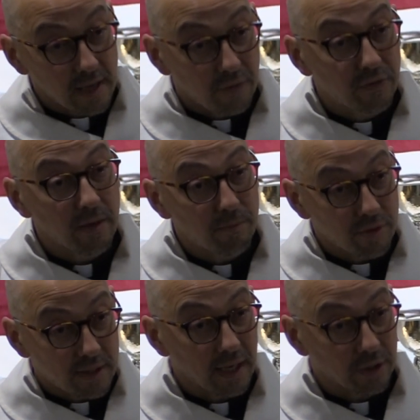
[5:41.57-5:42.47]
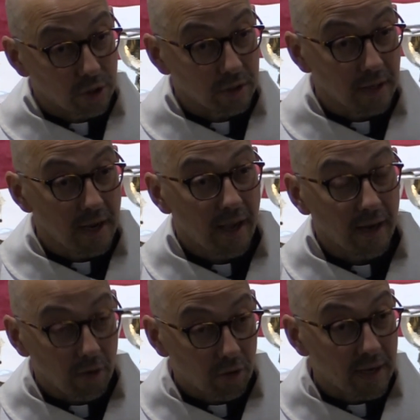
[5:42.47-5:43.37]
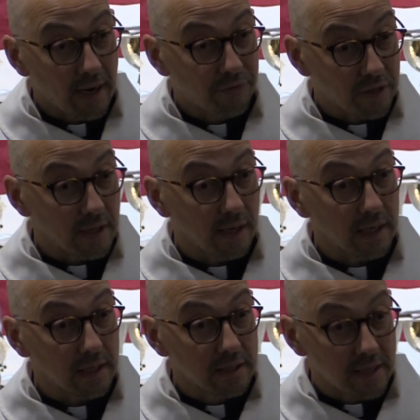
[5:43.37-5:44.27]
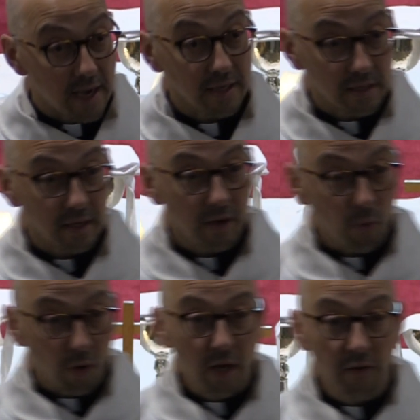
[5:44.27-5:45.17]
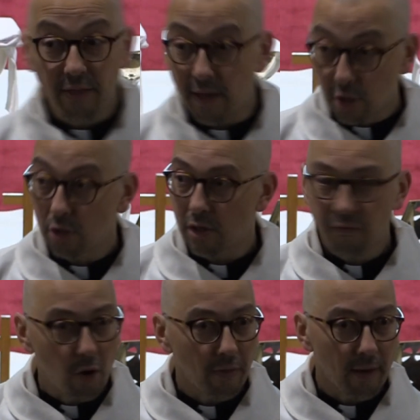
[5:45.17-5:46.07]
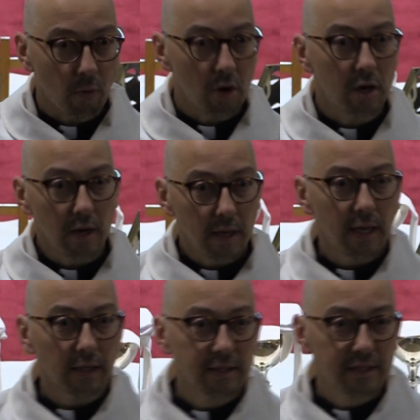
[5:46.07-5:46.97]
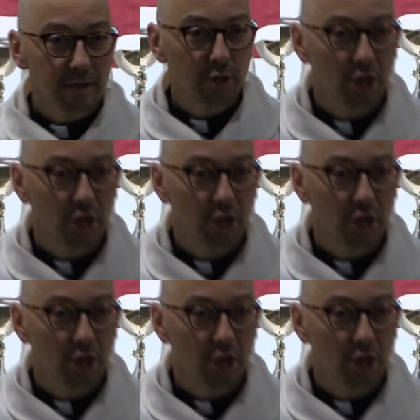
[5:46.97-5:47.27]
safety and protection and looking after the least. Yes, we'll cover that. Good, I've got that one. Yes,